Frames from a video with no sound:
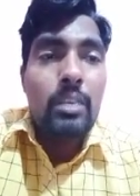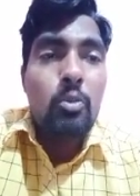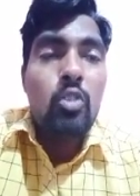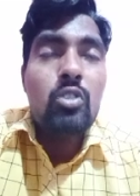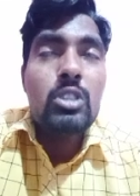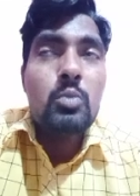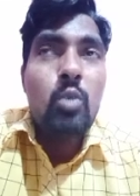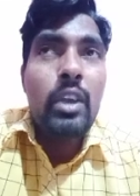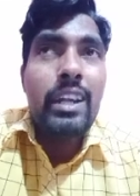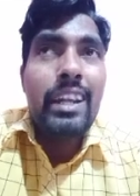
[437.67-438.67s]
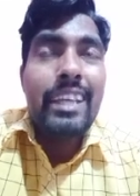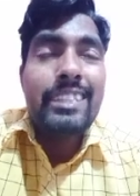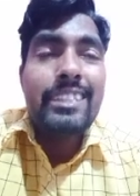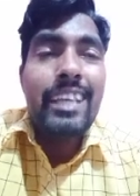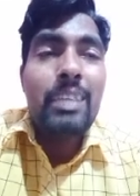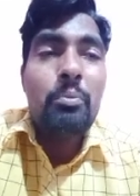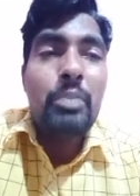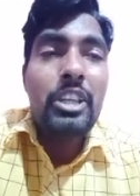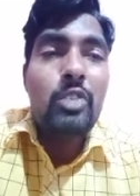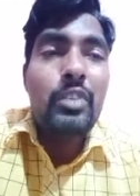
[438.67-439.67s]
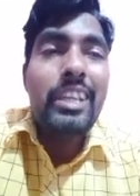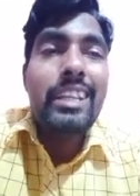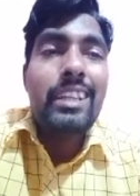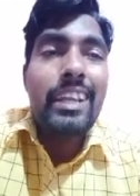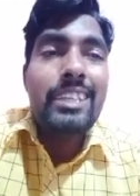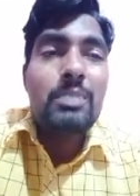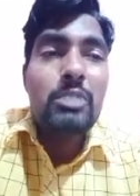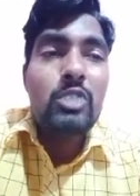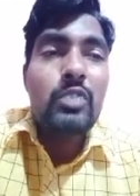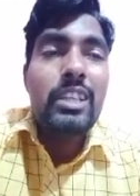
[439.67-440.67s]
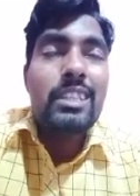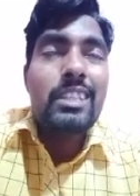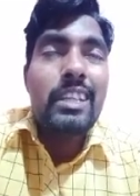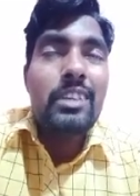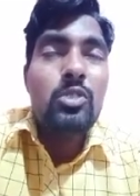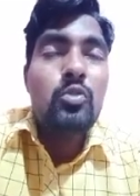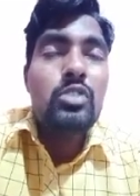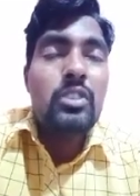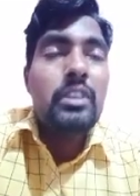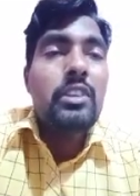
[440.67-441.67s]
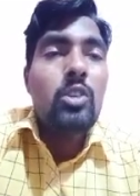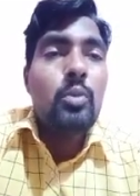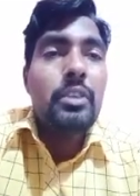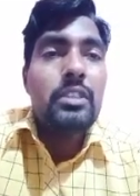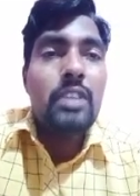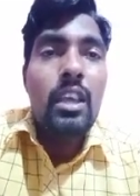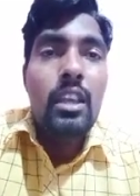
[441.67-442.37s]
The focus point less between 300 to 700 kilometers.